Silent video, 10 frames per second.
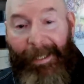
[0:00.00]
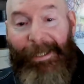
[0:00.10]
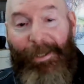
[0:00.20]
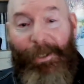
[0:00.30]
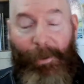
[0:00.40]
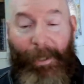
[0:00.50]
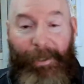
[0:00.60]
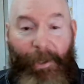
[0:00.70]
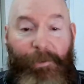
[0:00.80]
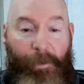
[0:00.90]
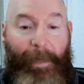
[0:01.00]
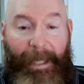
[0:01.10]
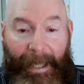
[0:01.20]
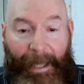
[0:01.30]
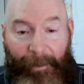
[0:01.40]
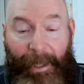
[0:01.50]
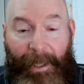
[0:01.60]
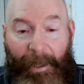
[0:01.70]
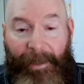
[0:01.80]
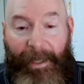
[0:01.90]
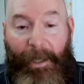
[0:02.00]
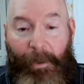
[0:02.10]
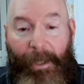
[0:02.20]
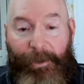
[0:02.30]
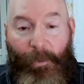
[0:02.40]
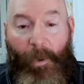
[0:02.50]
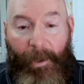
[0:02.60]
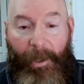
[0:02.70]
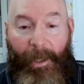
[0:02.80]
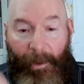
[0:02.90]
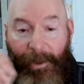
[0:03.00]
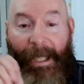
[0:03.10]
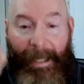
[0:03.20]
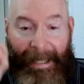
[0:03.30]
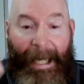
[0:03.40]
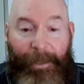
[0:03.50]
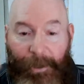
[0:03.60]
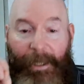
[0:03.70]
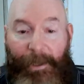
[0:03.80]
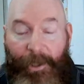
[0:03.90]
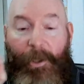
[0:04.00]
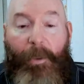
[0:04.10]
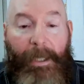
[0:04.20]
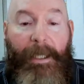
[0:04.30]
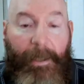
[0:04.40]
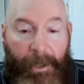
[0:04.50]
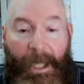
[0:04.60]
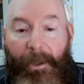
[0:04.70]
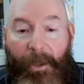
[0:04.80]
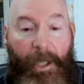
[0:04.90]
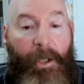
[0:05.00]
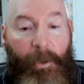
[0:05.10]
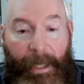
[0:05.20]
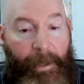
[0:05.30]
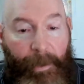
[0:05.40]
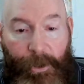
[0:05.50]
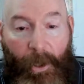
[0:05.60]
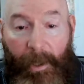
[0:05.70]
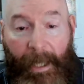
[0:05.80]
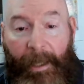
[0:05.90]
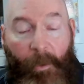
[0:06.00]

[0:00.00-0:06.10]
this is also an excuse for me to get out the acrylics or watercolors and actually do a little color coding in the chart